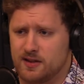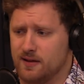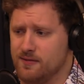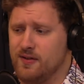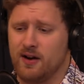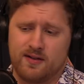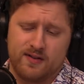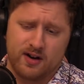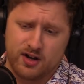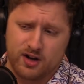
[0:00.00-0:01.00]
They're very,
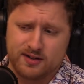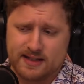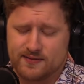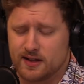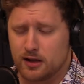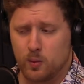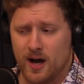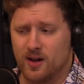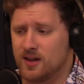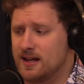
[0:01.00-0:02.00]
very good on defense as
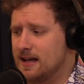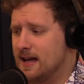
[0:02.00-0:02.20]
well.